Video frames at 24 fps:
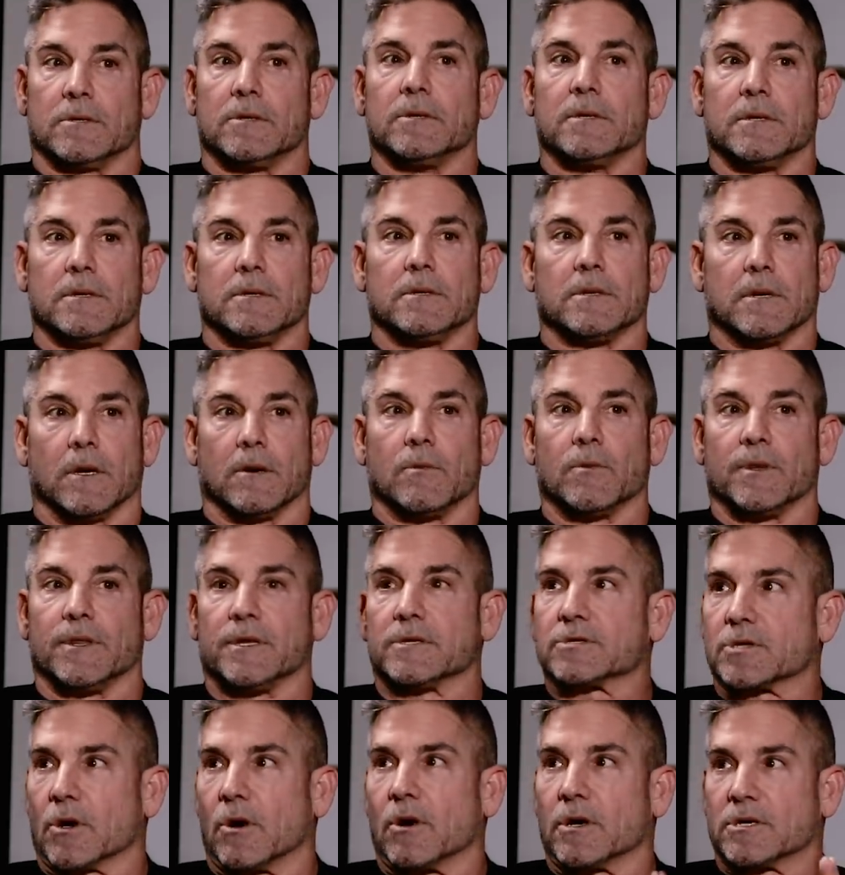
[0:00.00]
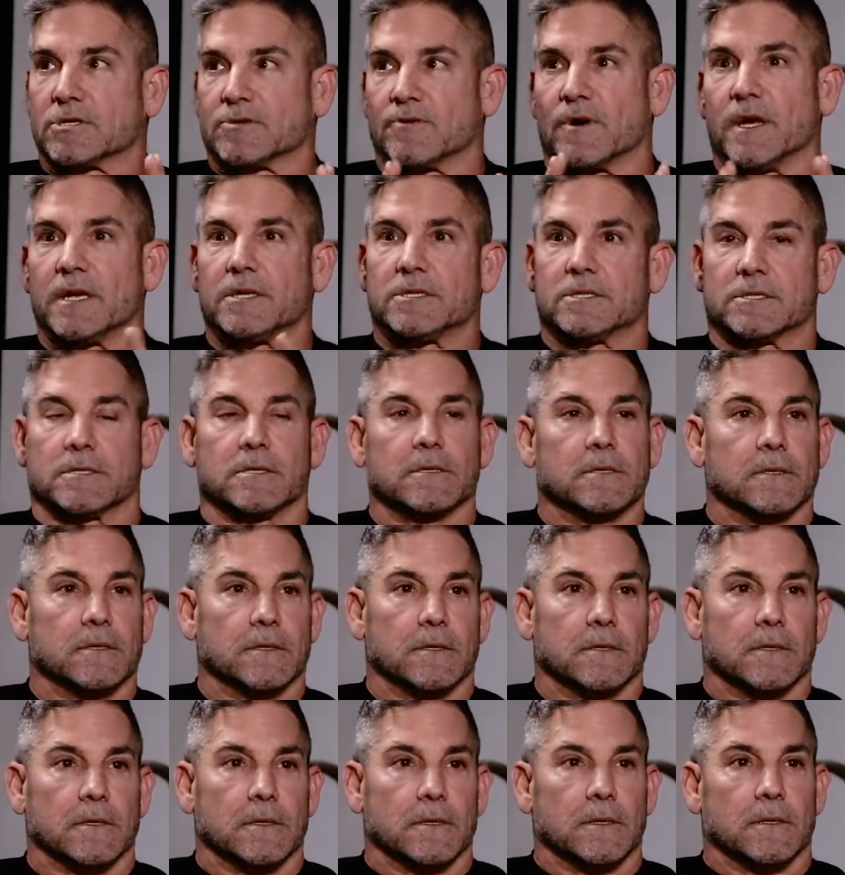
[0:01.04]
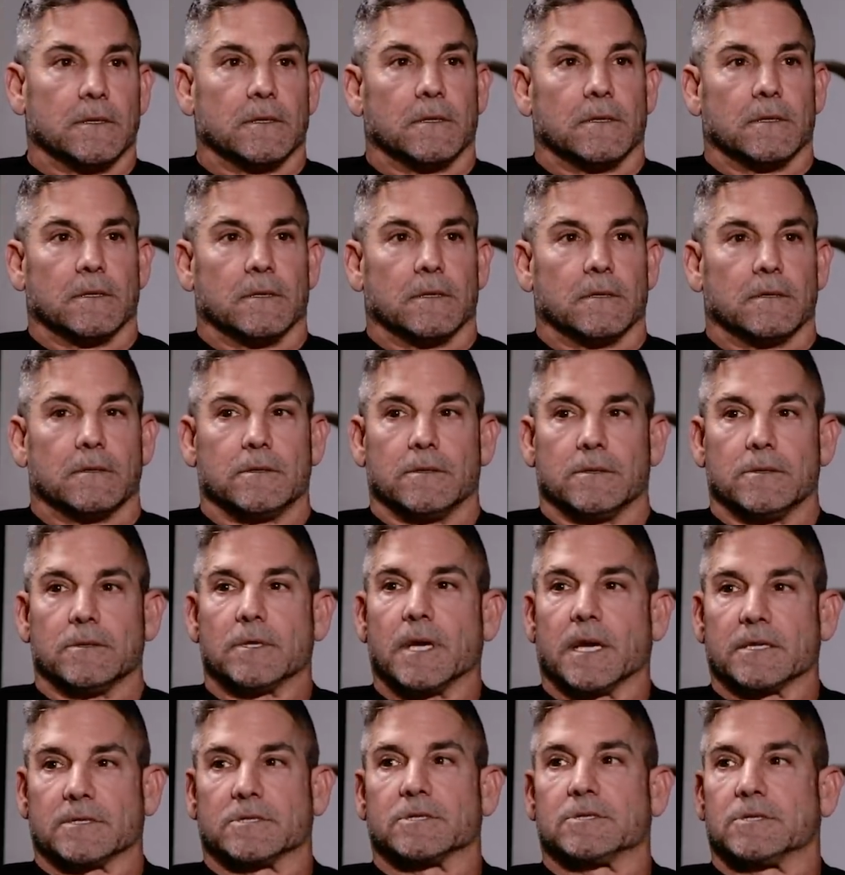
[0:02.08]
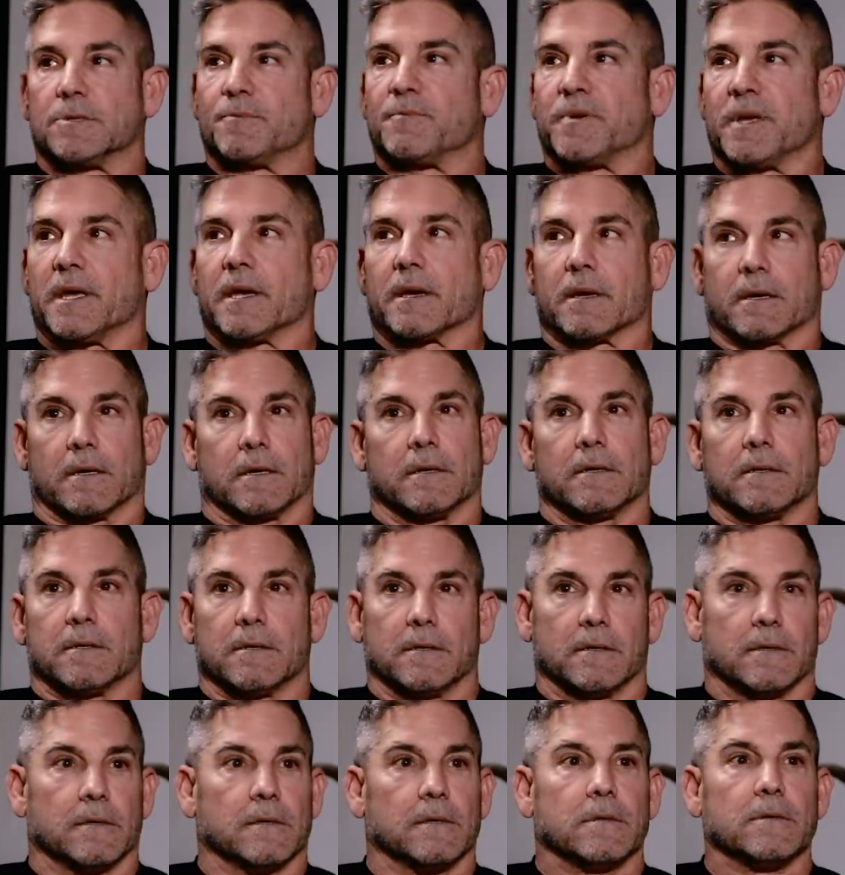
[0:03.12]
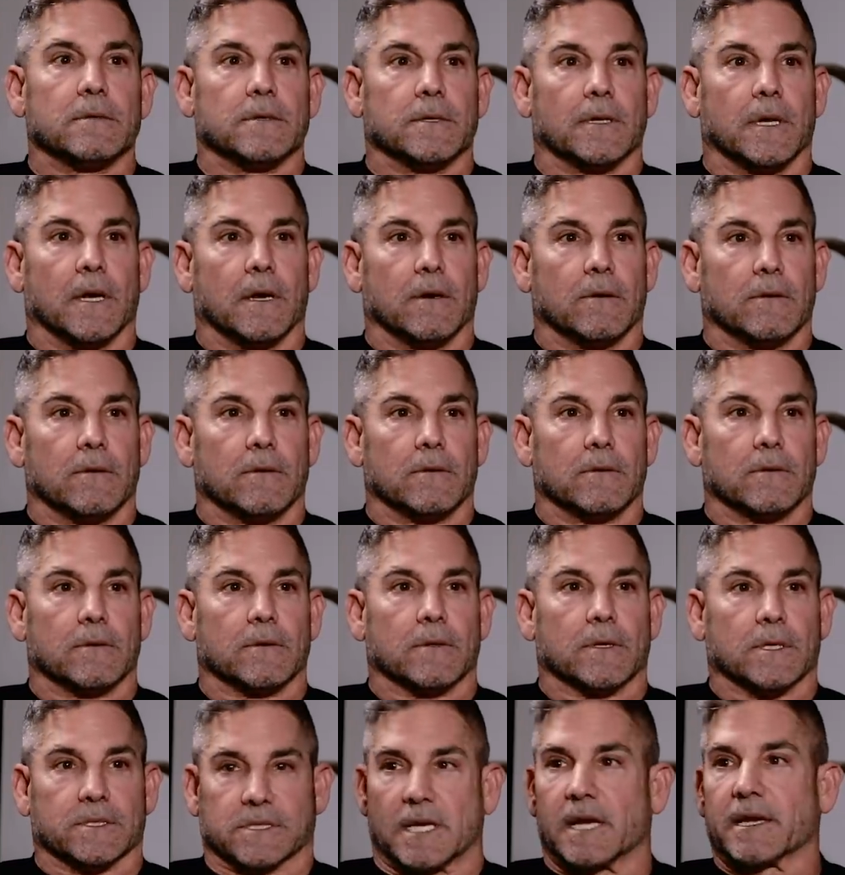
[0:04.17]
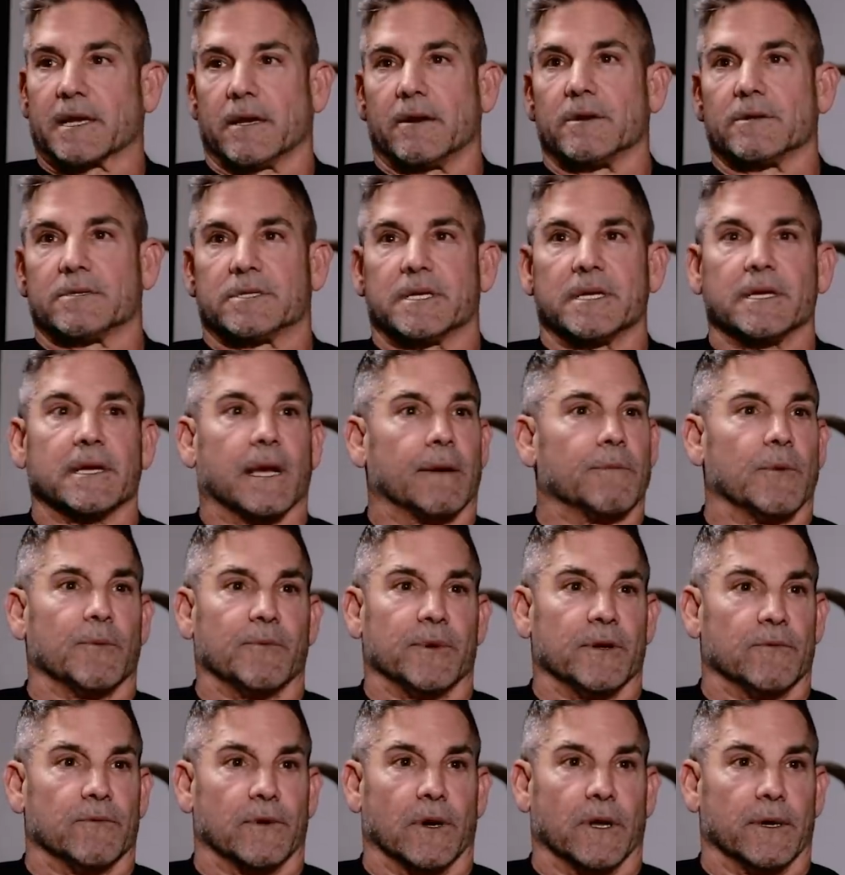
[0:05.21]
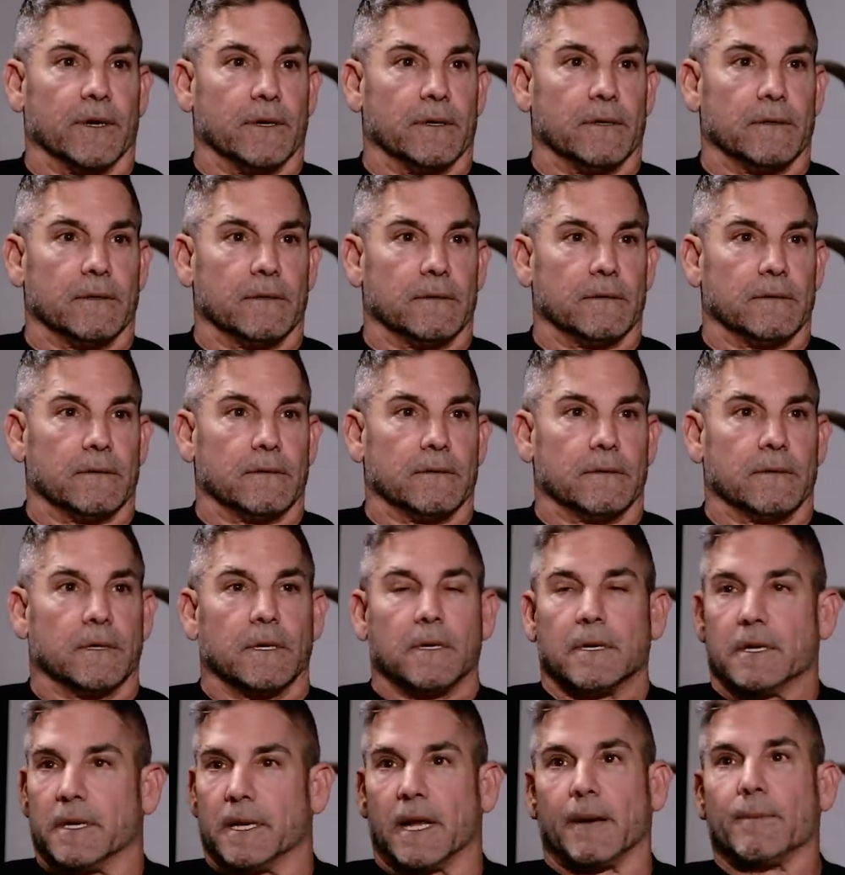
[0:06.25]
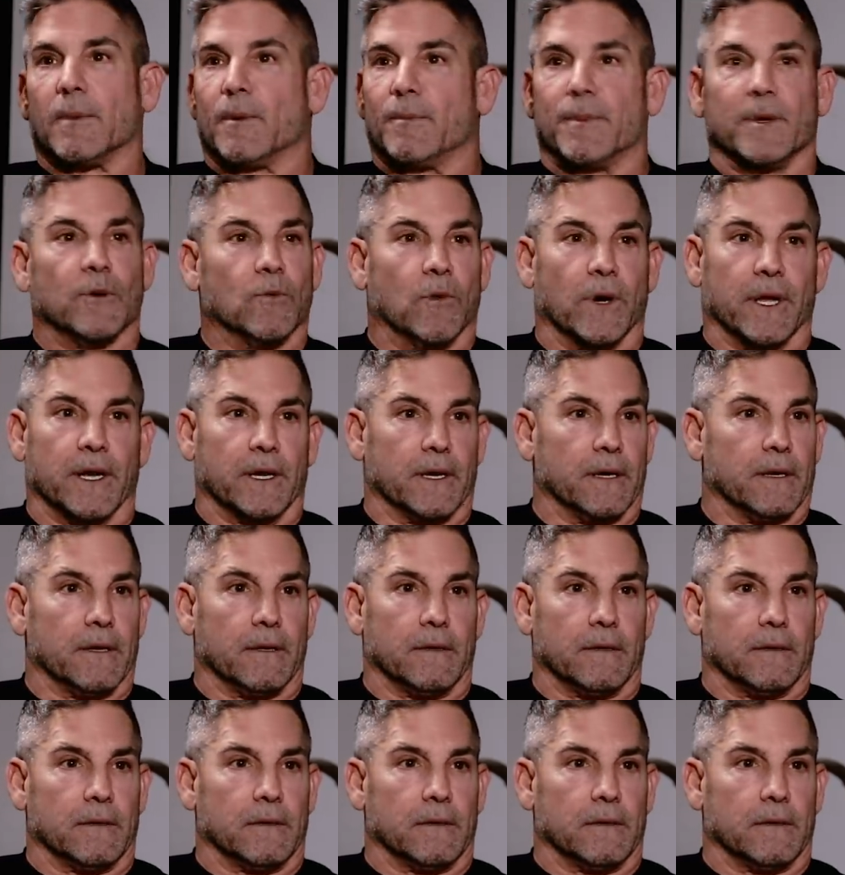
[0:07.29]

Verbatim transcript: You, you know, when there's a horse race, you guys should pick, you know, because I guarantee you I'm going to be running mm-hmm. and I'm going to be winning.